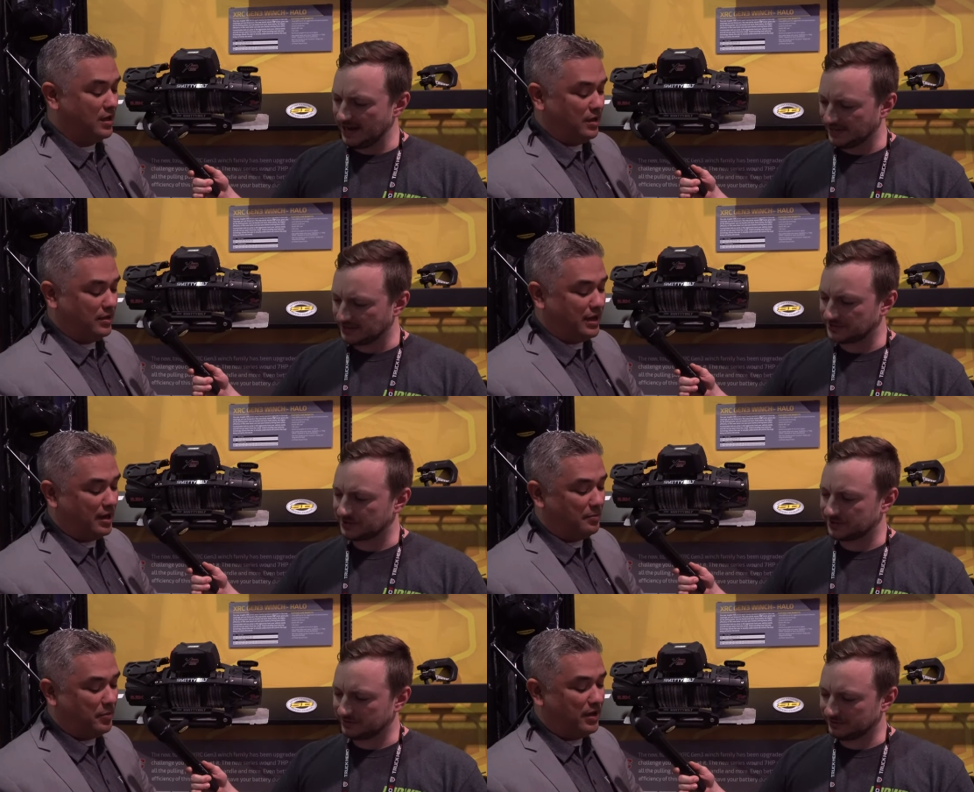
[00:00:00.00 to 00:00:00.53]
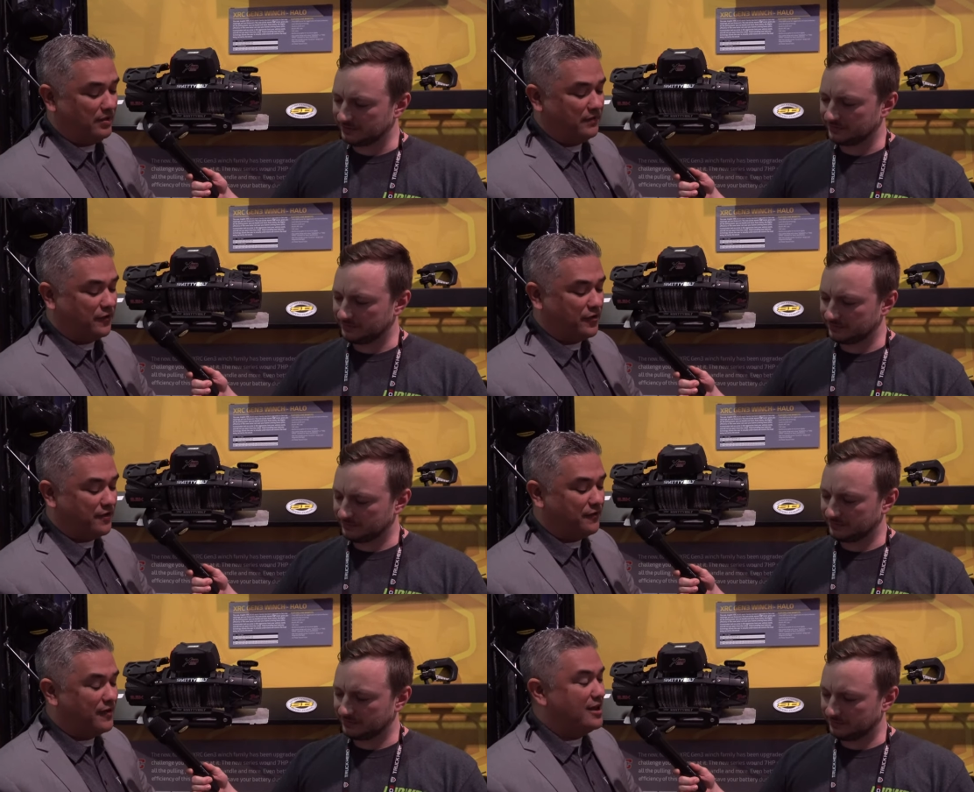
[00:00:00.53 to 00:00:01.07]
Speaker 1: Got a button for
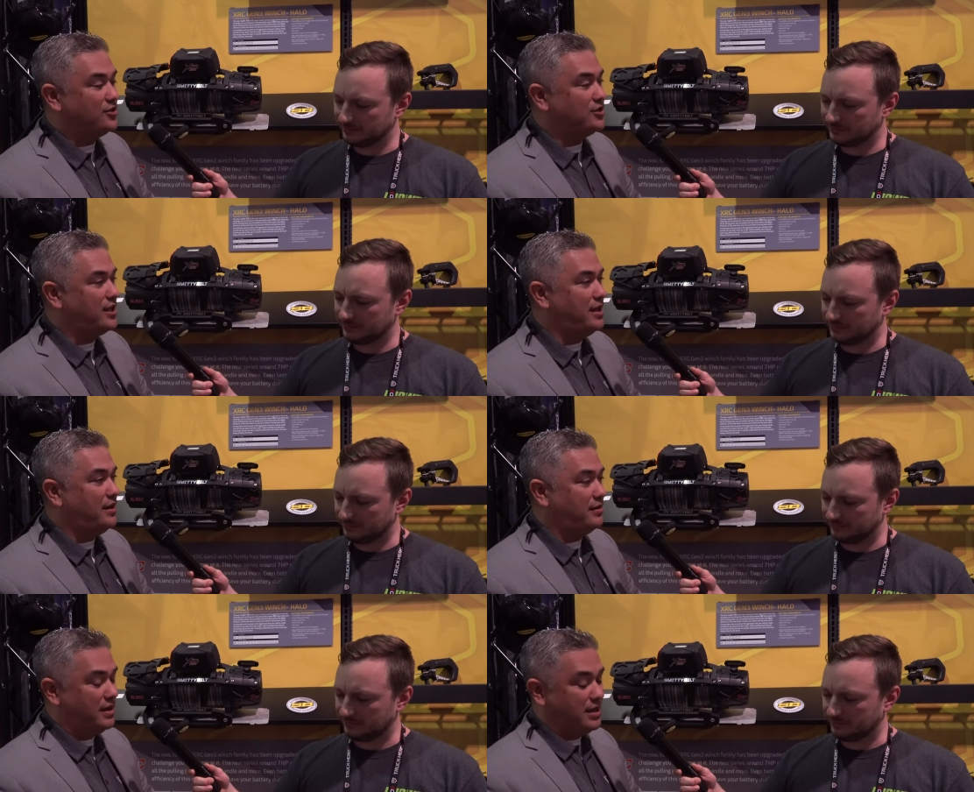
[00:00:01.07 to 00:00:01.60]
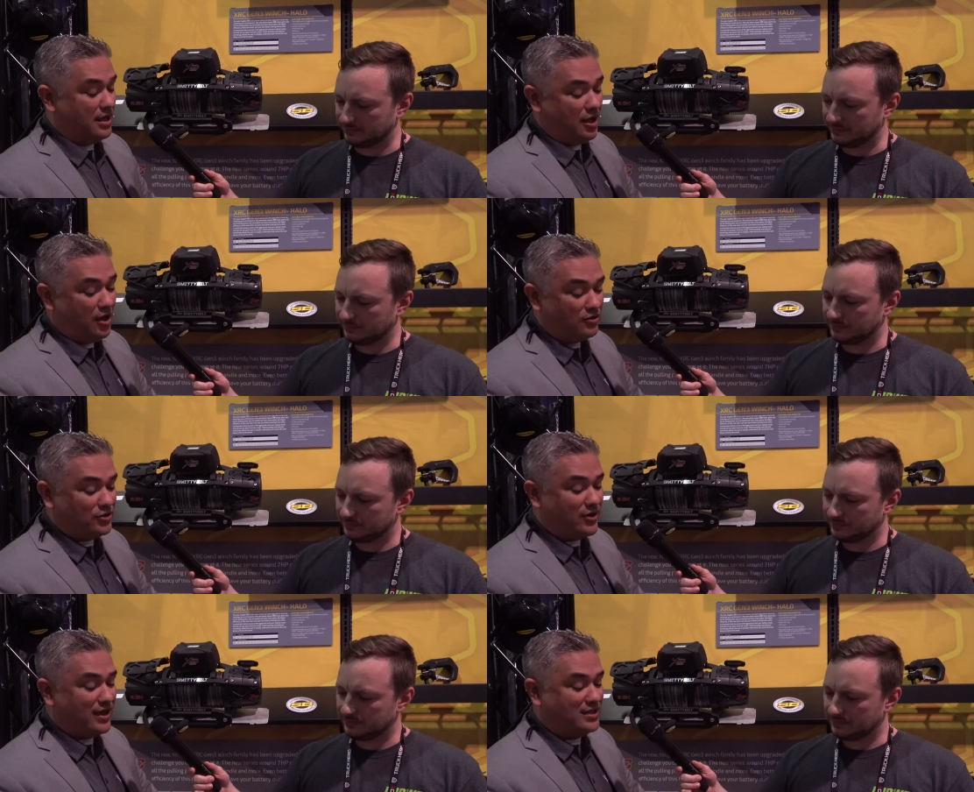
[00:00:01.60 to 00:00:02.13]
your flashlight. It
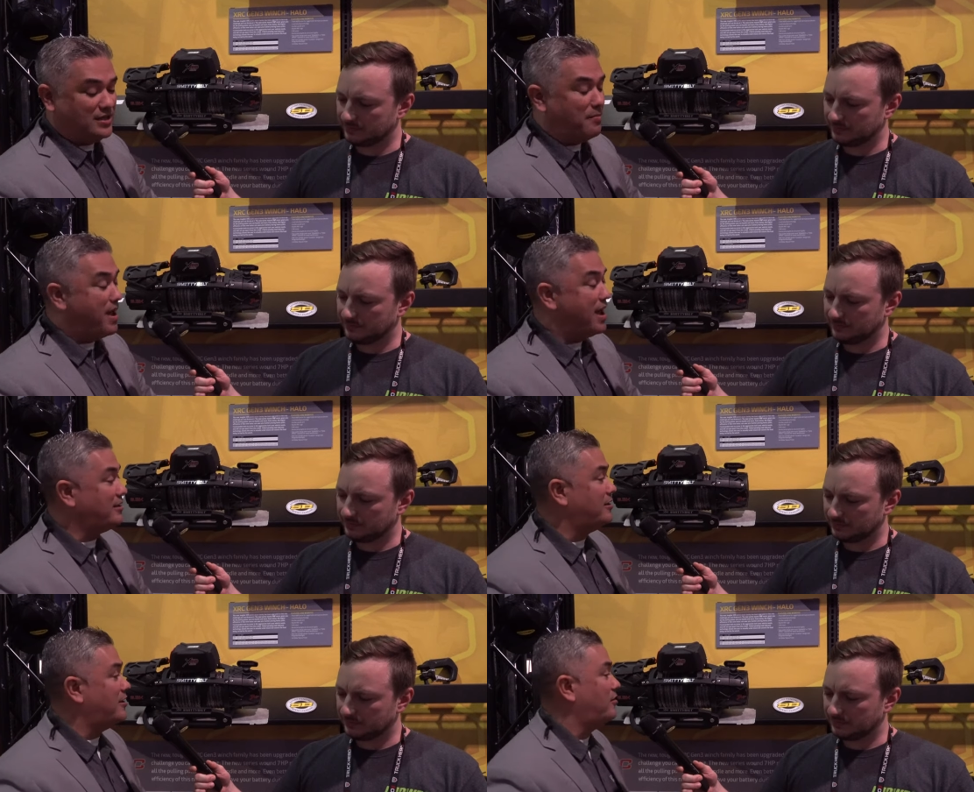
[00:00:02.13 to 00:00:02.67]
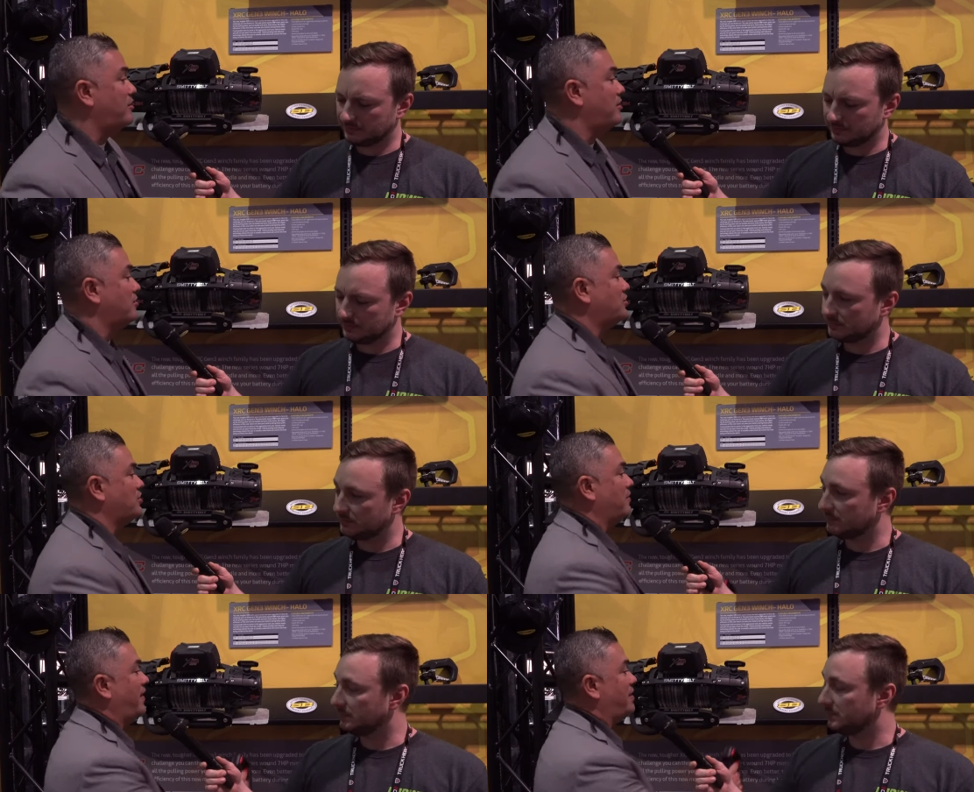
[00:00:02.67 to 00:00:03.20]
also has a magnet on there,
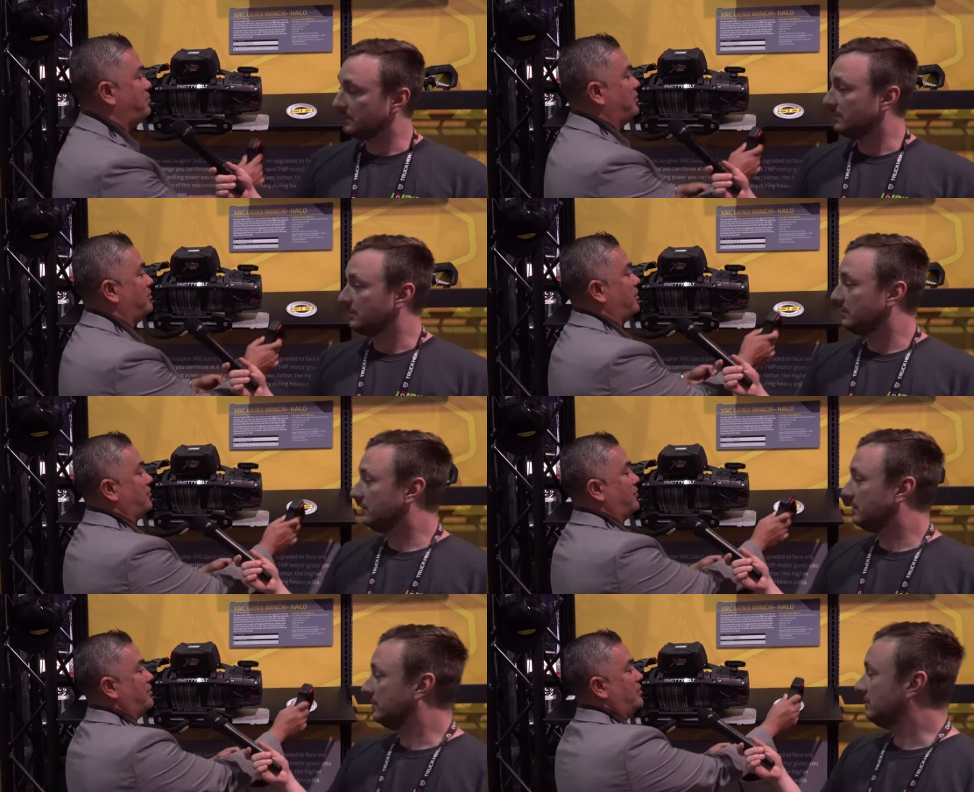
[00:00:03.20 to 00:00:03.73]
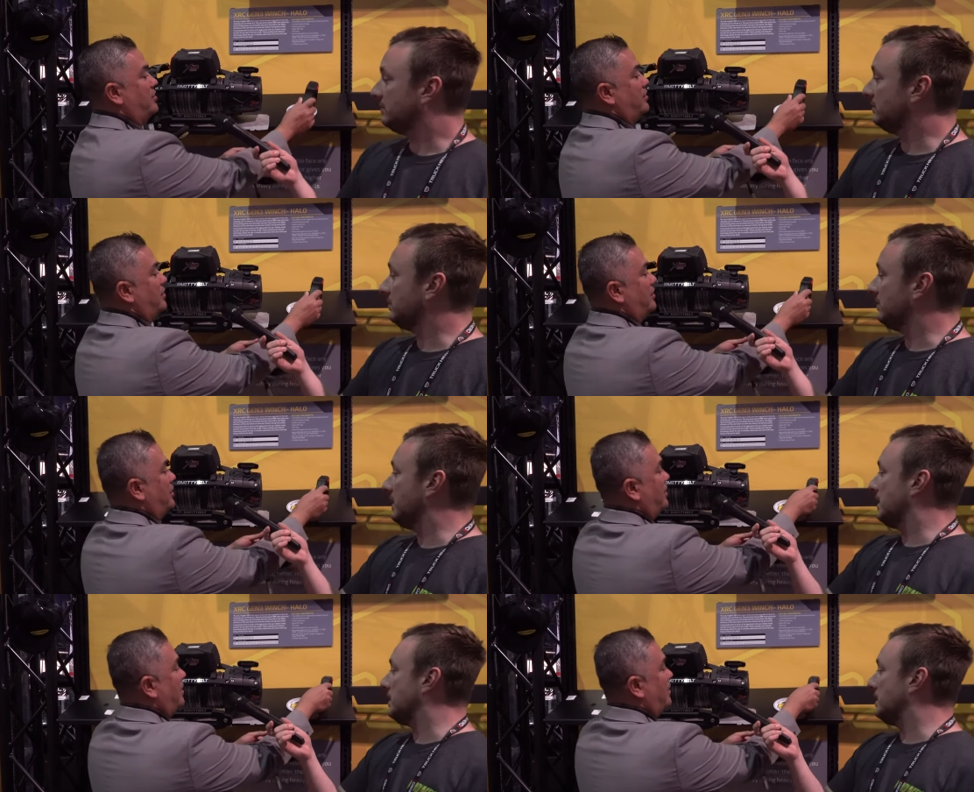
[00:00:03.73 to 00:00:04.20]
so if I put it on the hood,